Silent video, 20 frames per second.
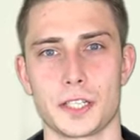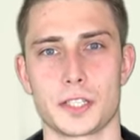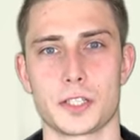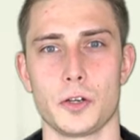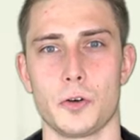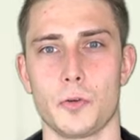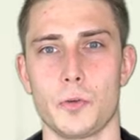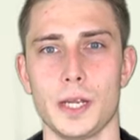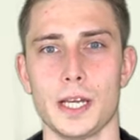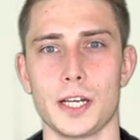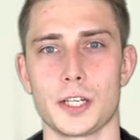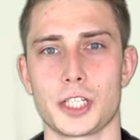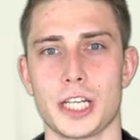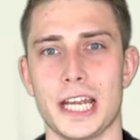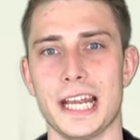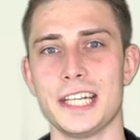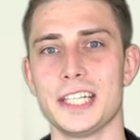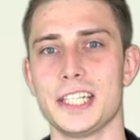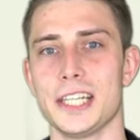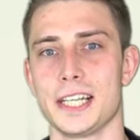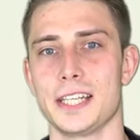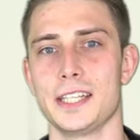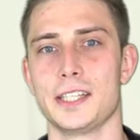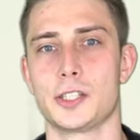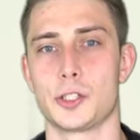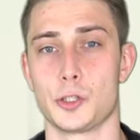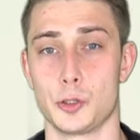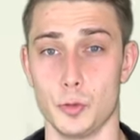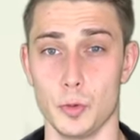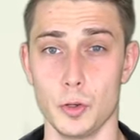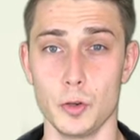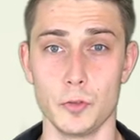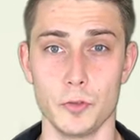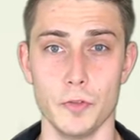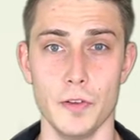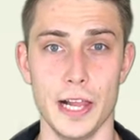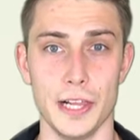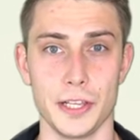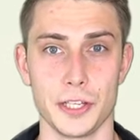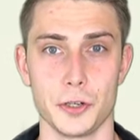So we are changing its truth
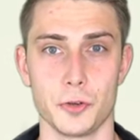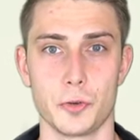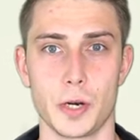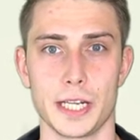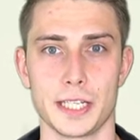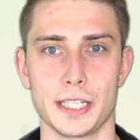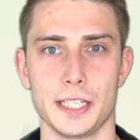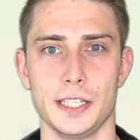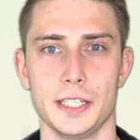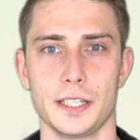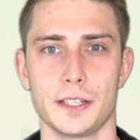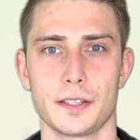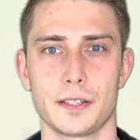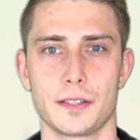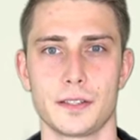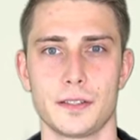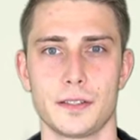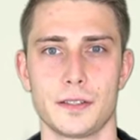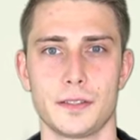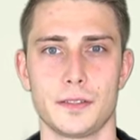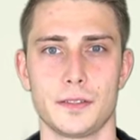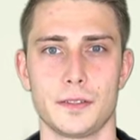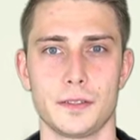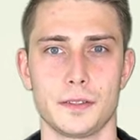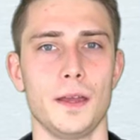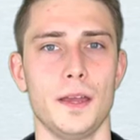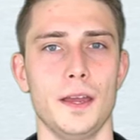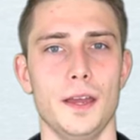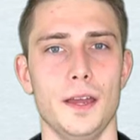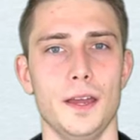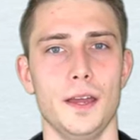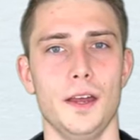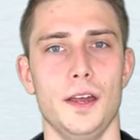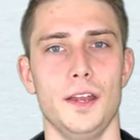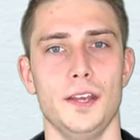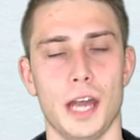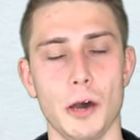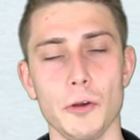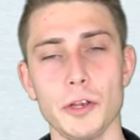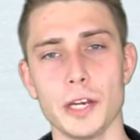value right here.
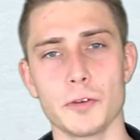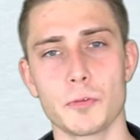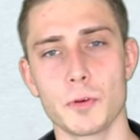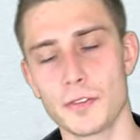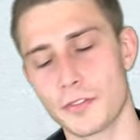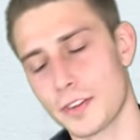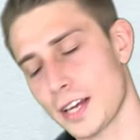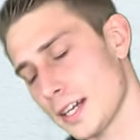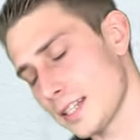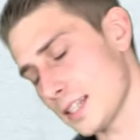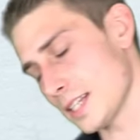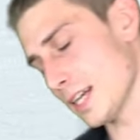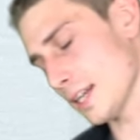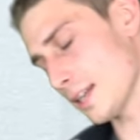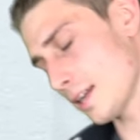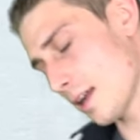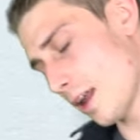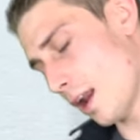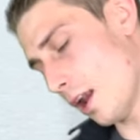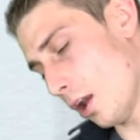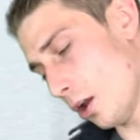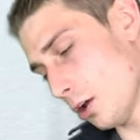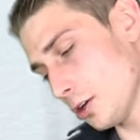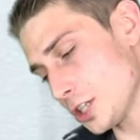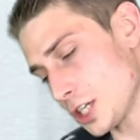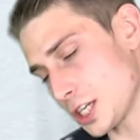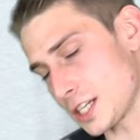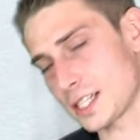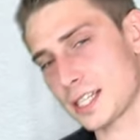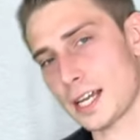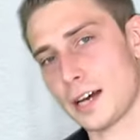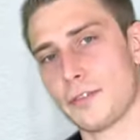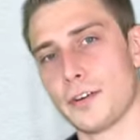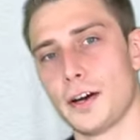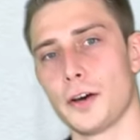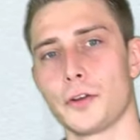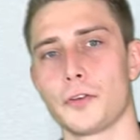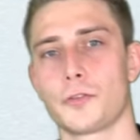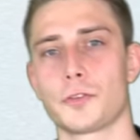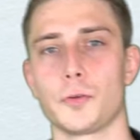Now that we've got that logic stuff
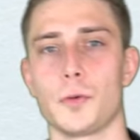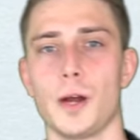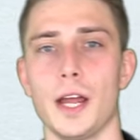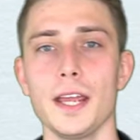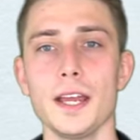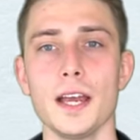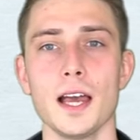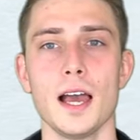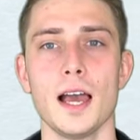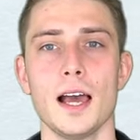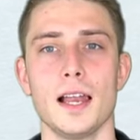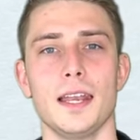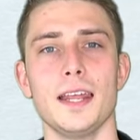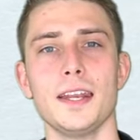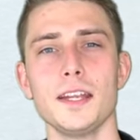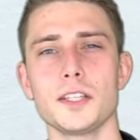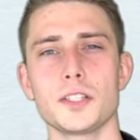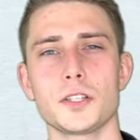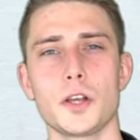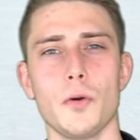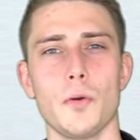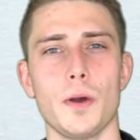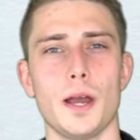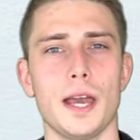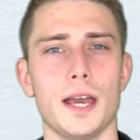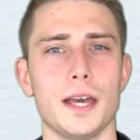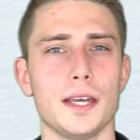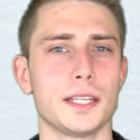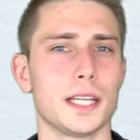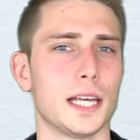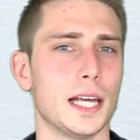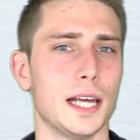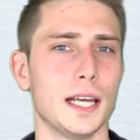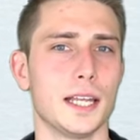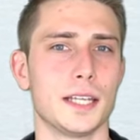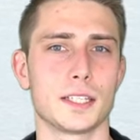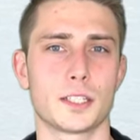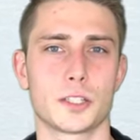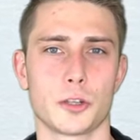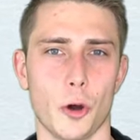out of the way, let us go ahead
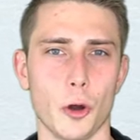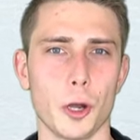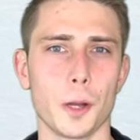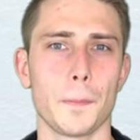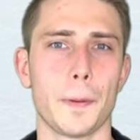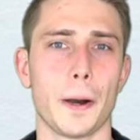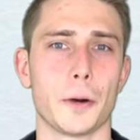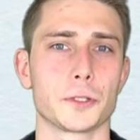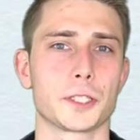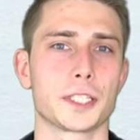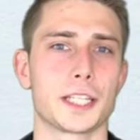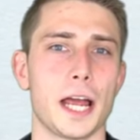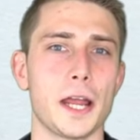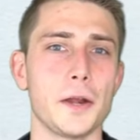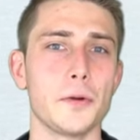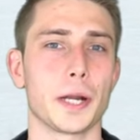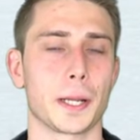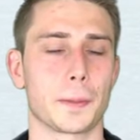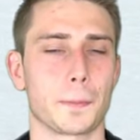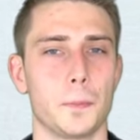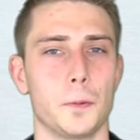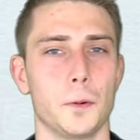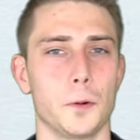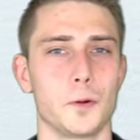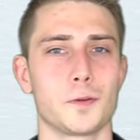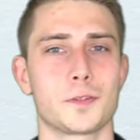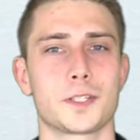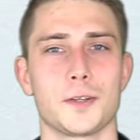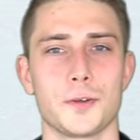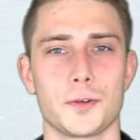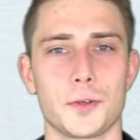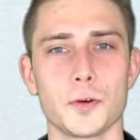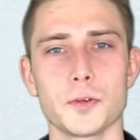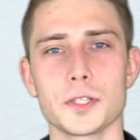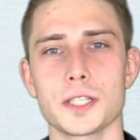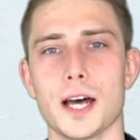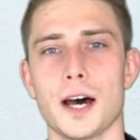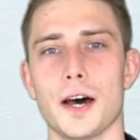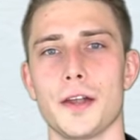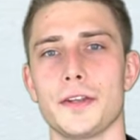and talk about direct proofs. So
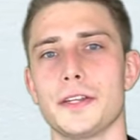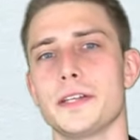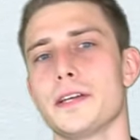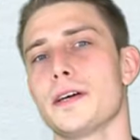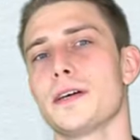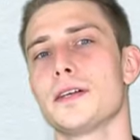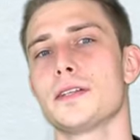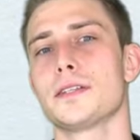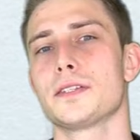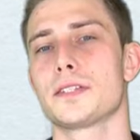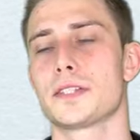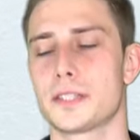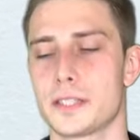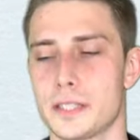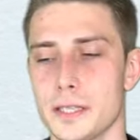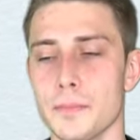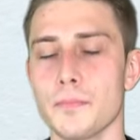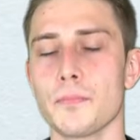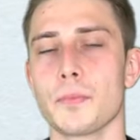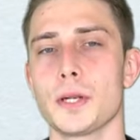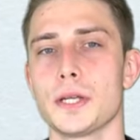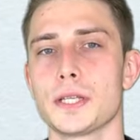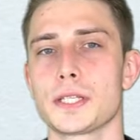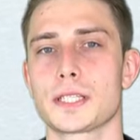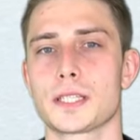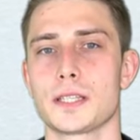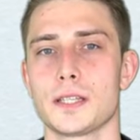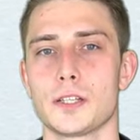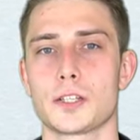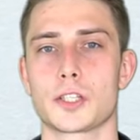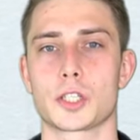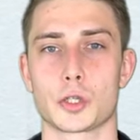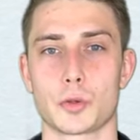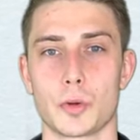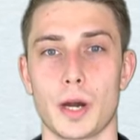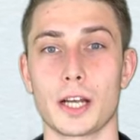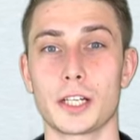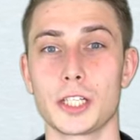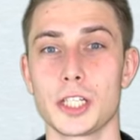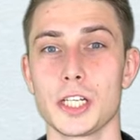those are the simplest
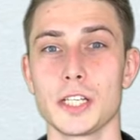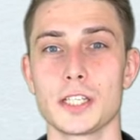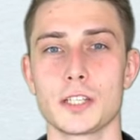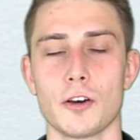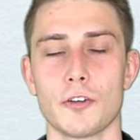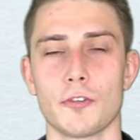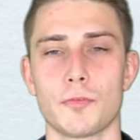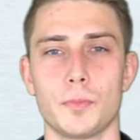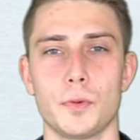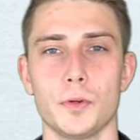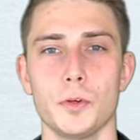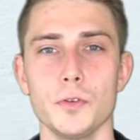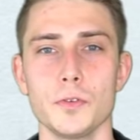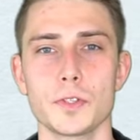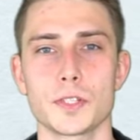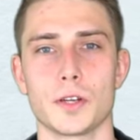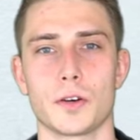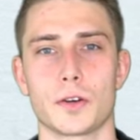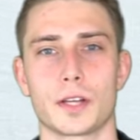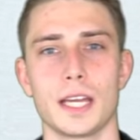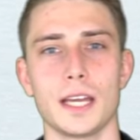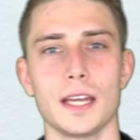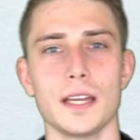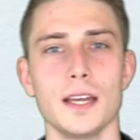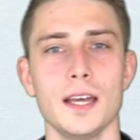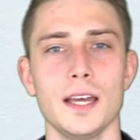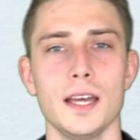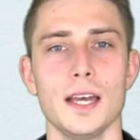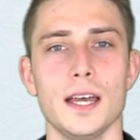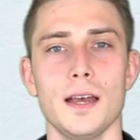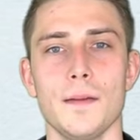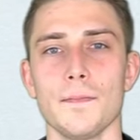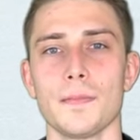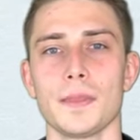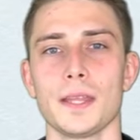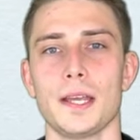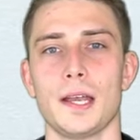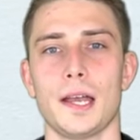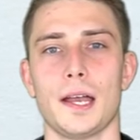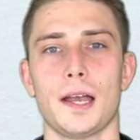structures of proofs, okay?
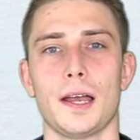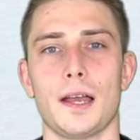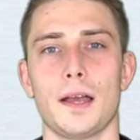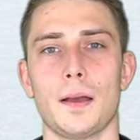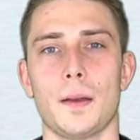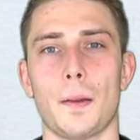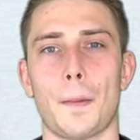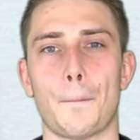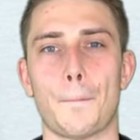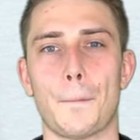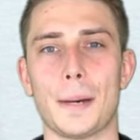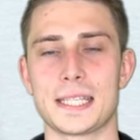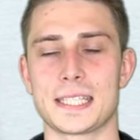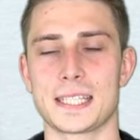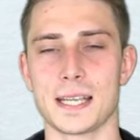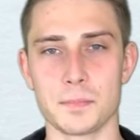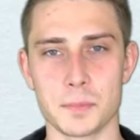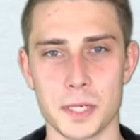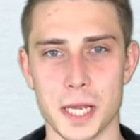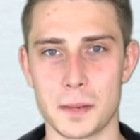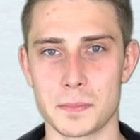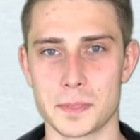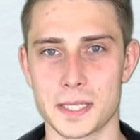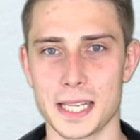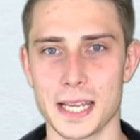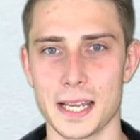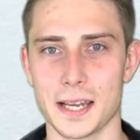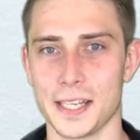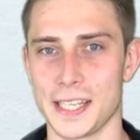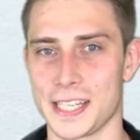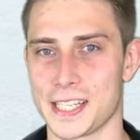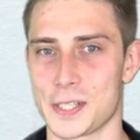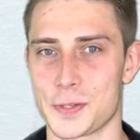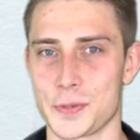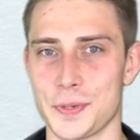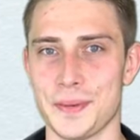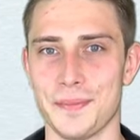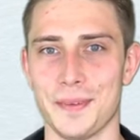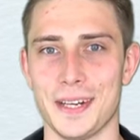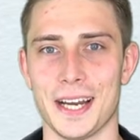But sometimes they are
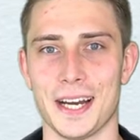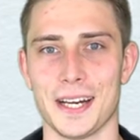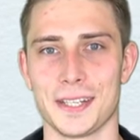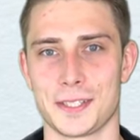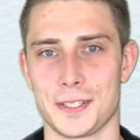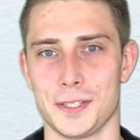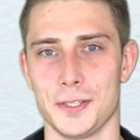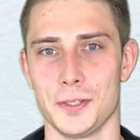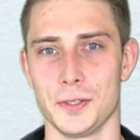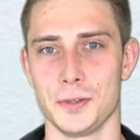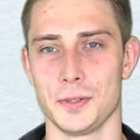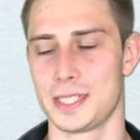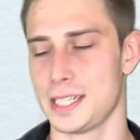extremely hard to do.